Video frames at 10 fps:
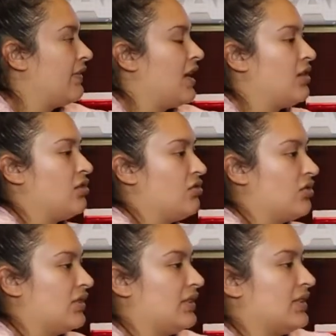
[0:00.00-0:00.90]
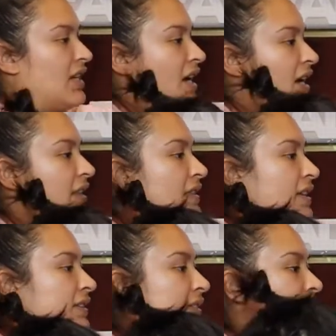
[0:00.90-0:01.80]
then you just tie
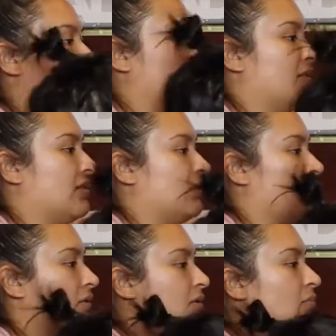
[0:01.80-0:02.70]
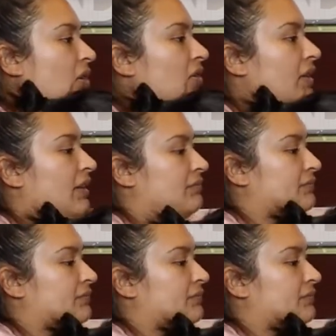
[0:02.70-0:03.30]
this, you buckle it